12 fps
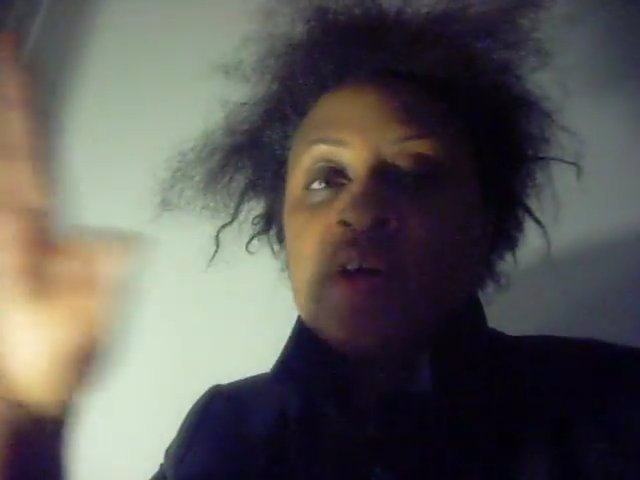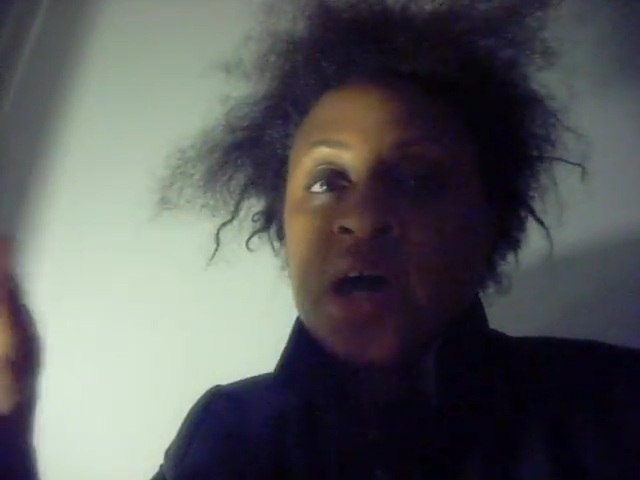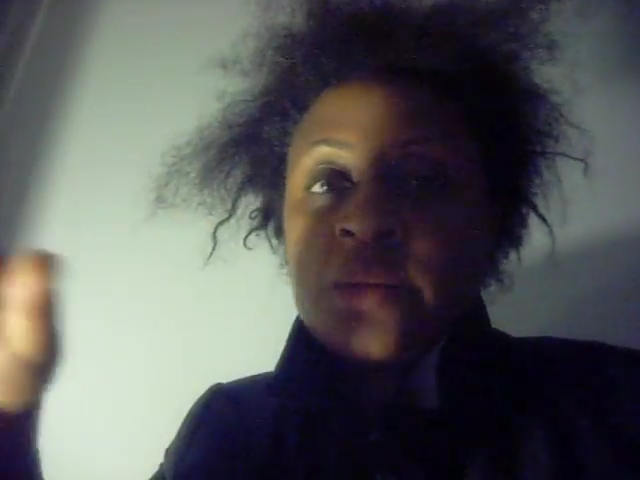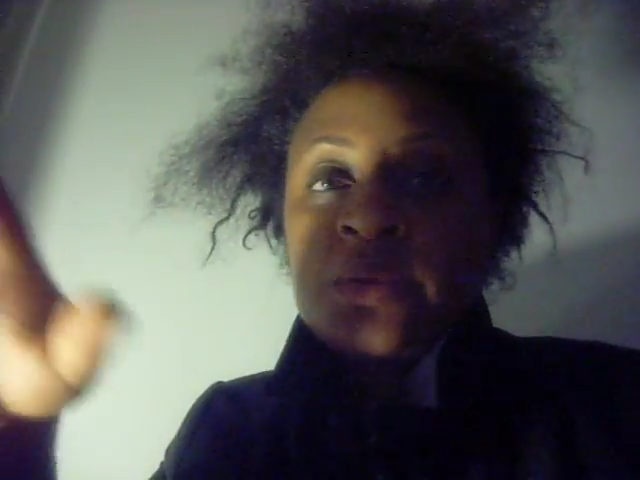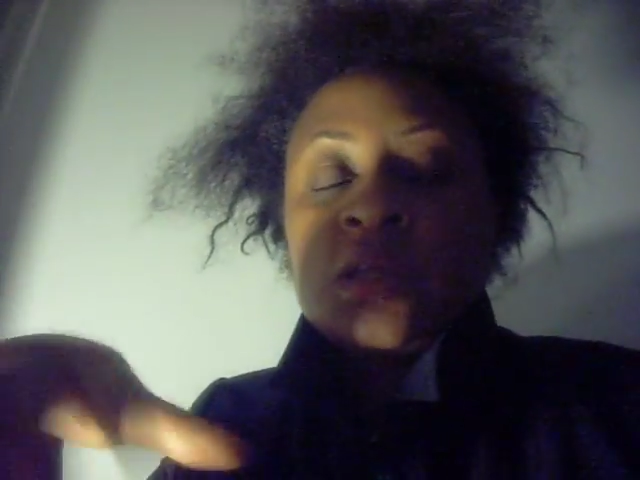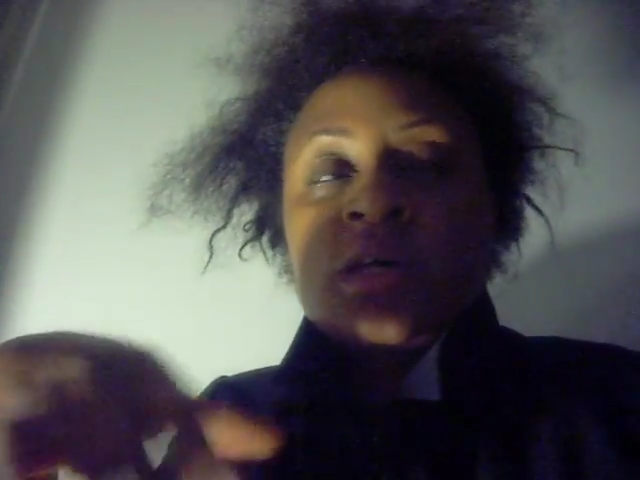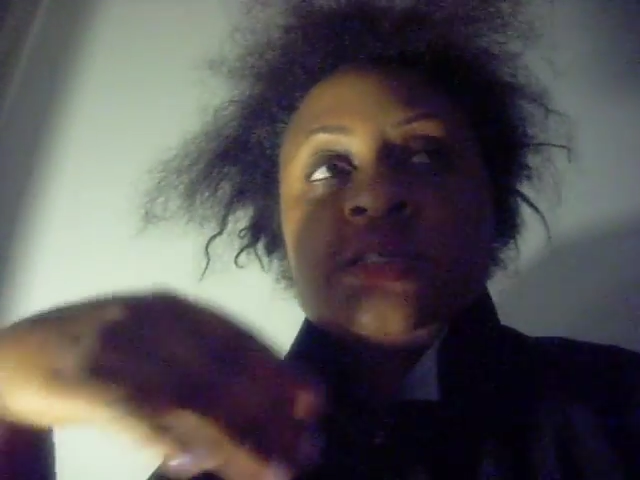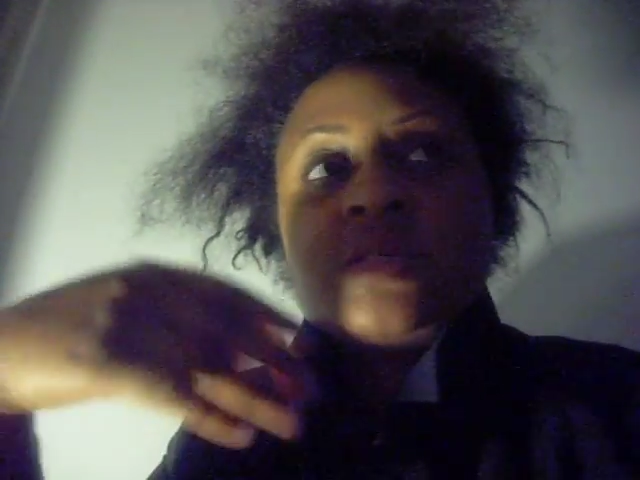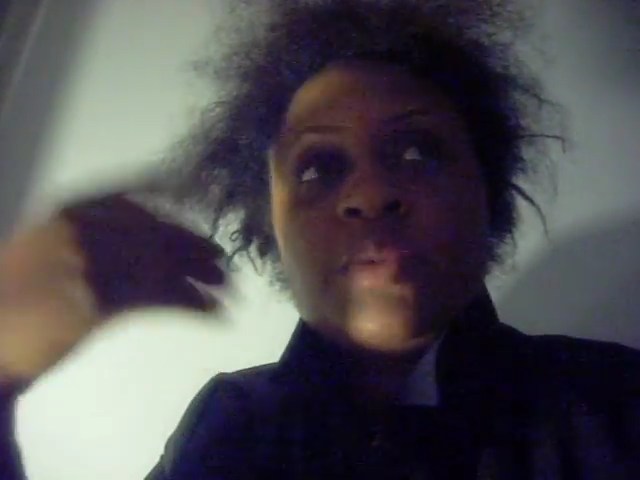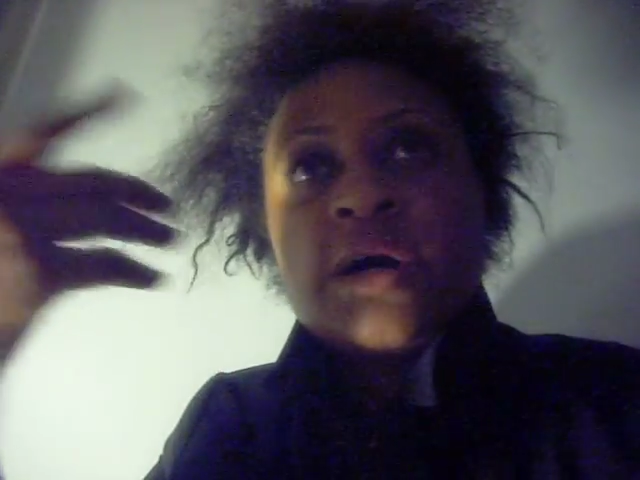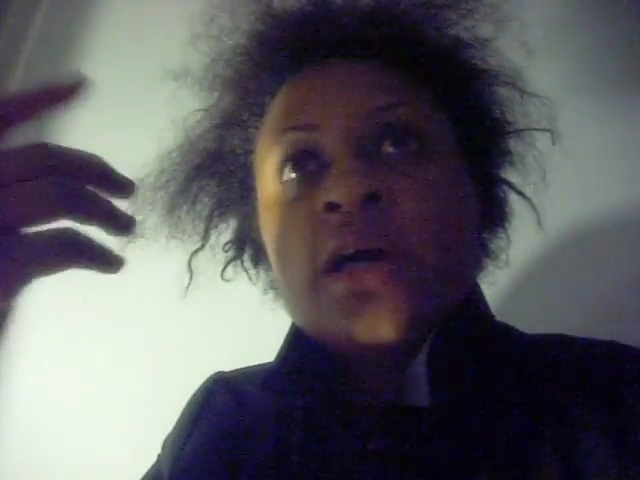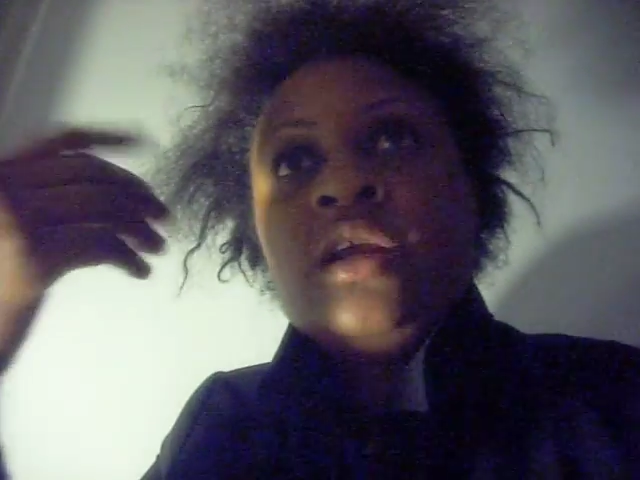fabulous,
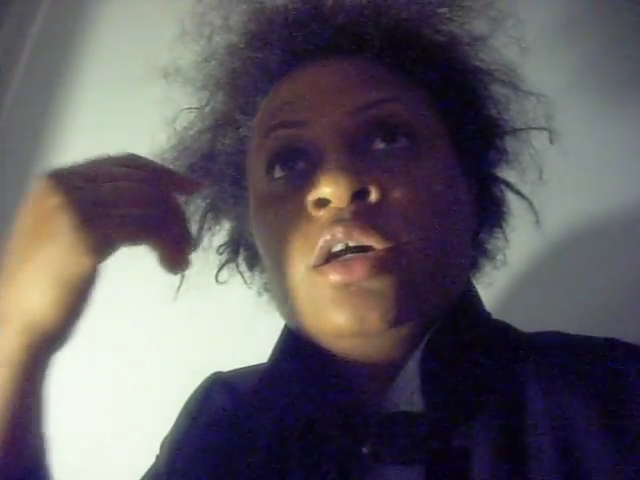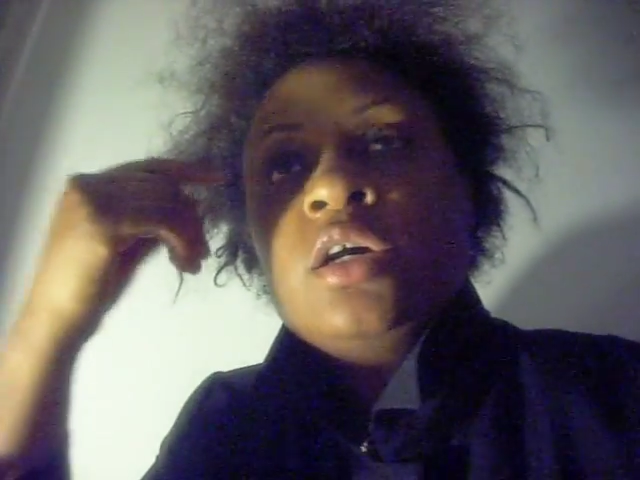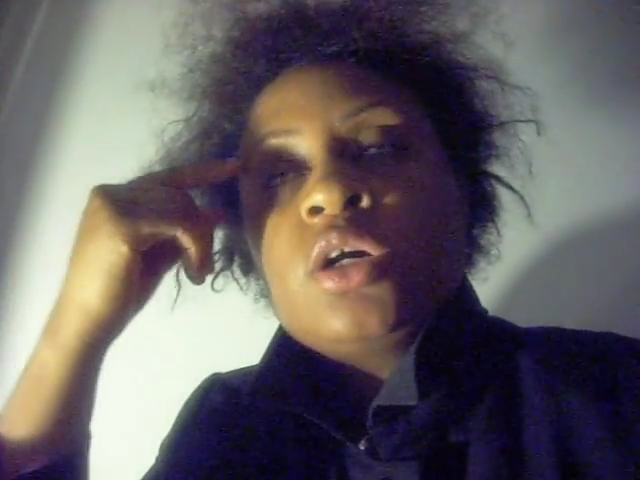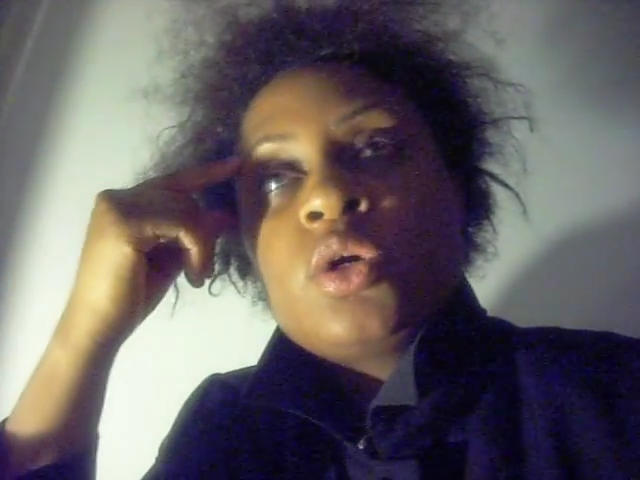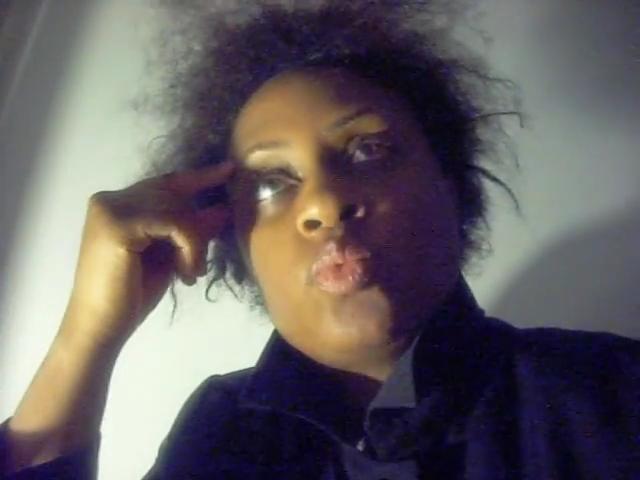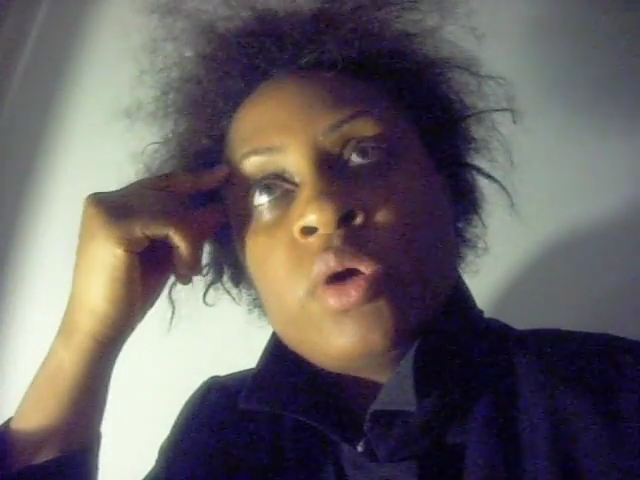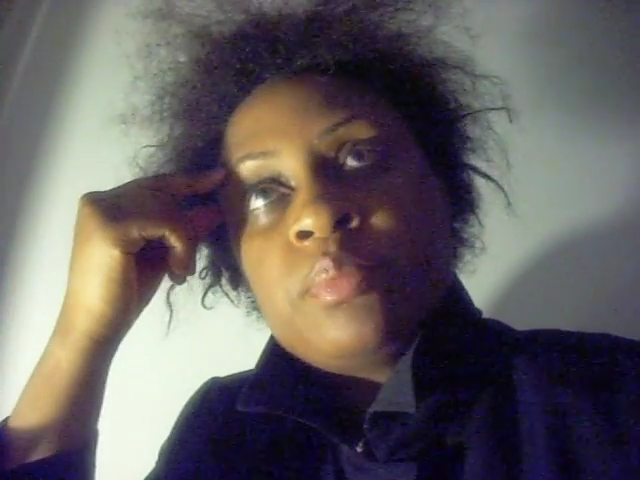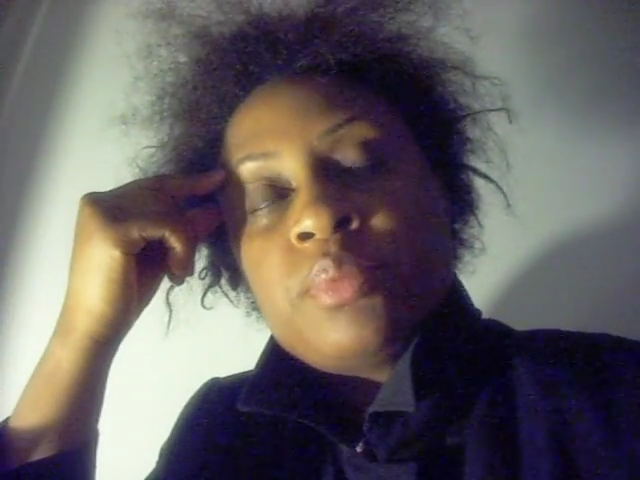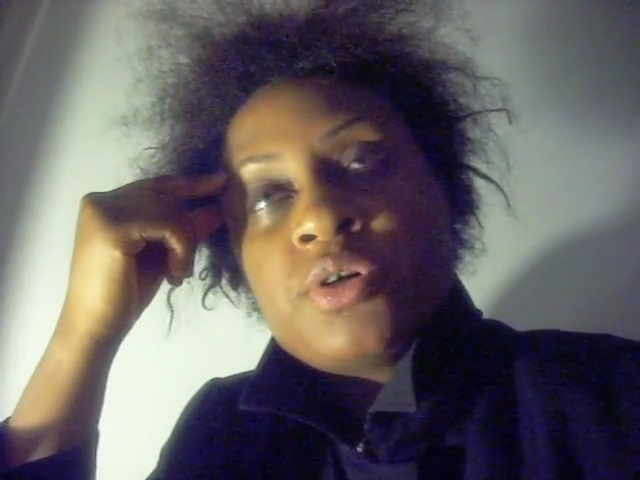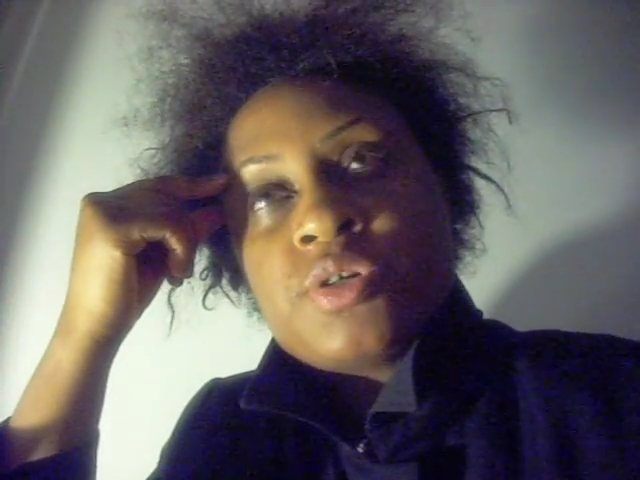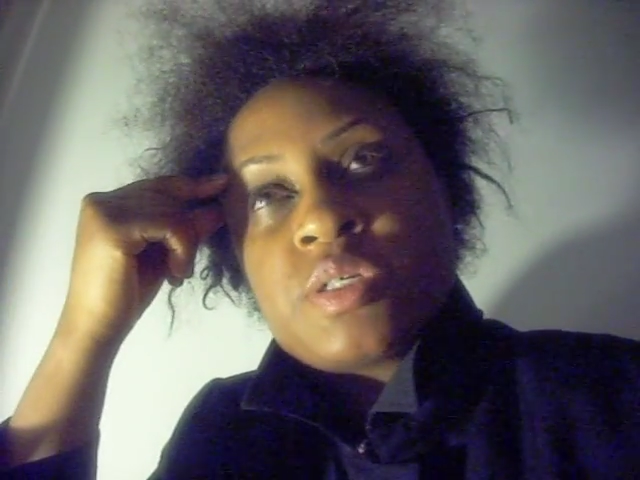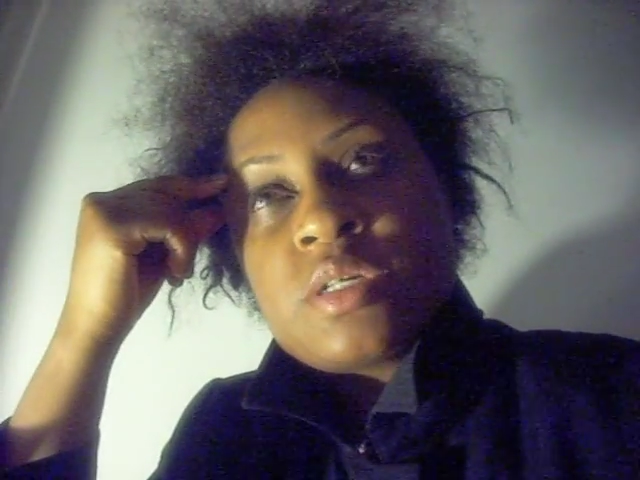but one
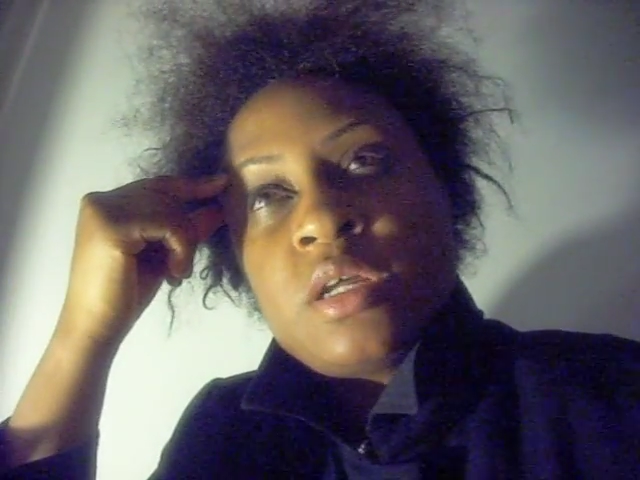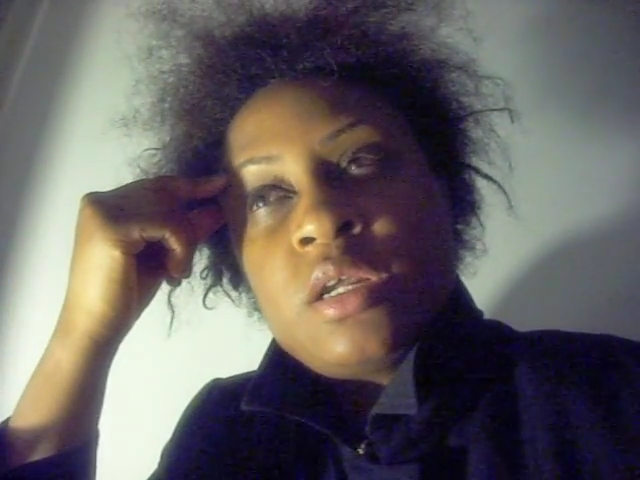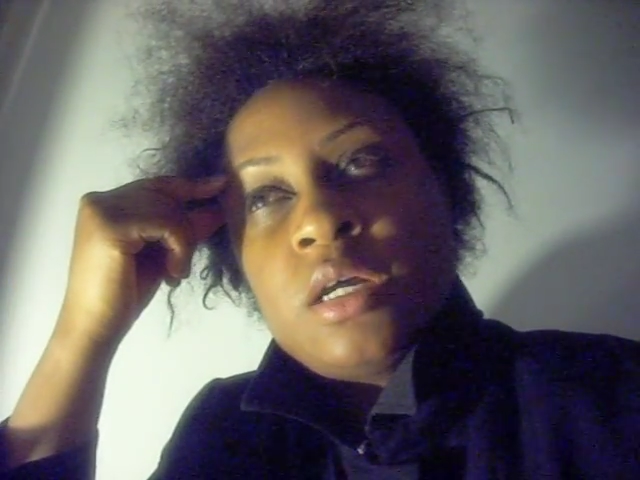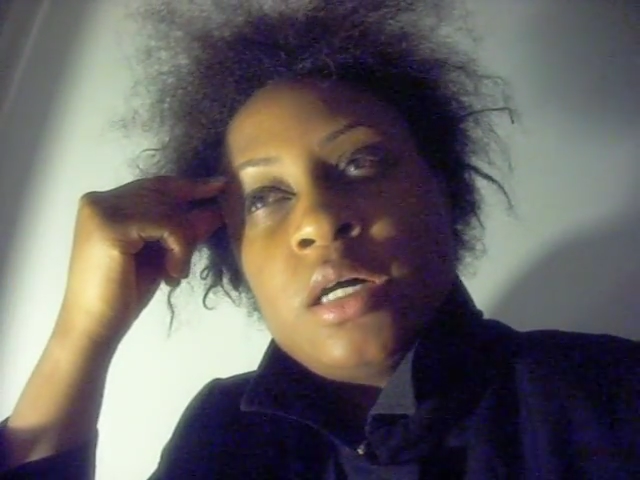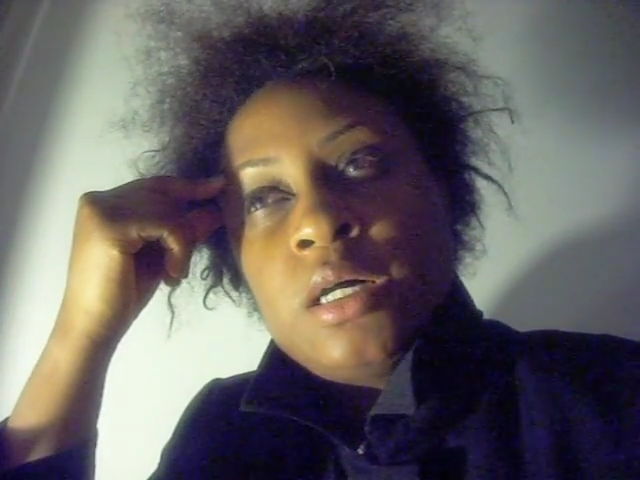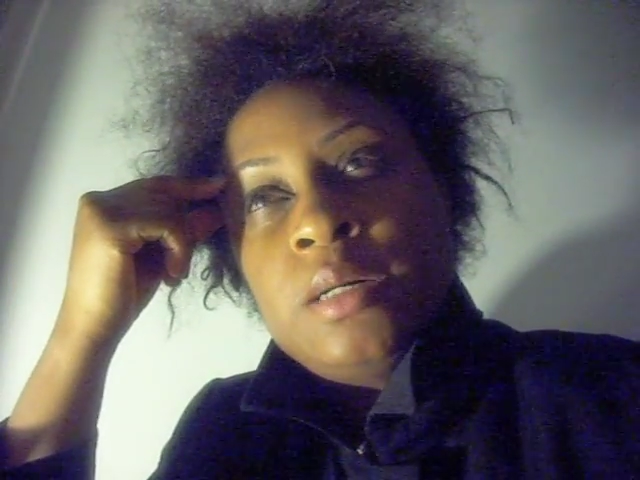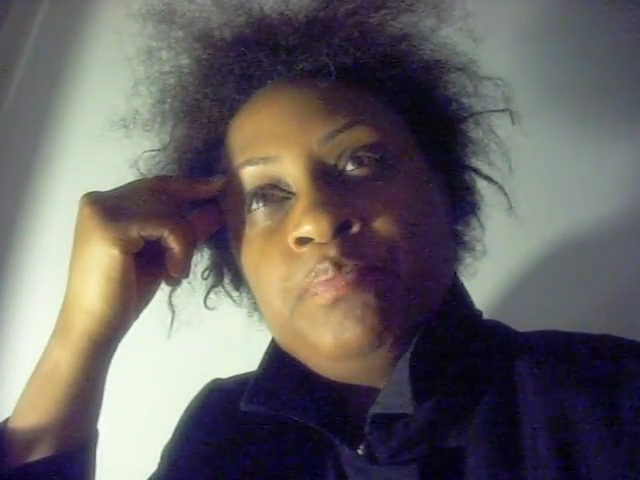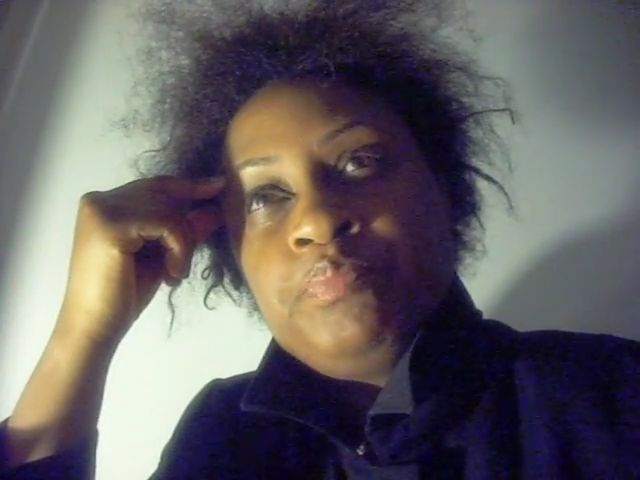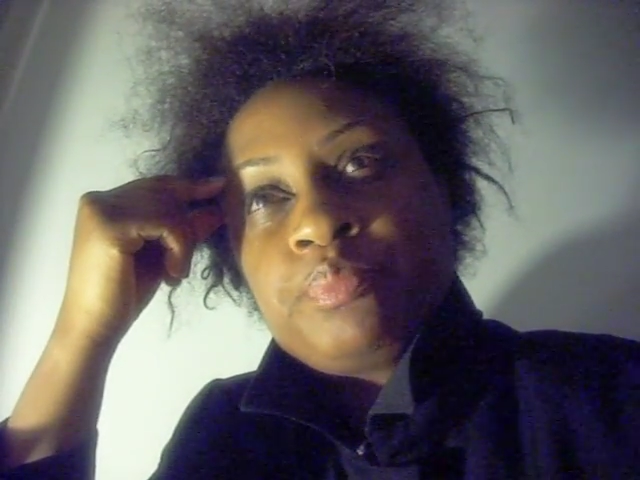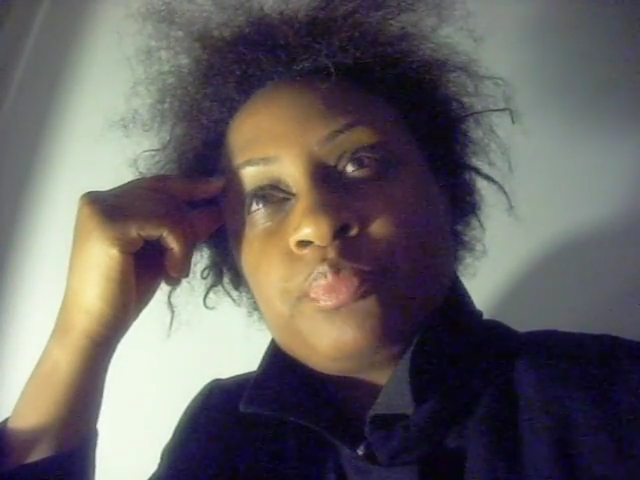person um,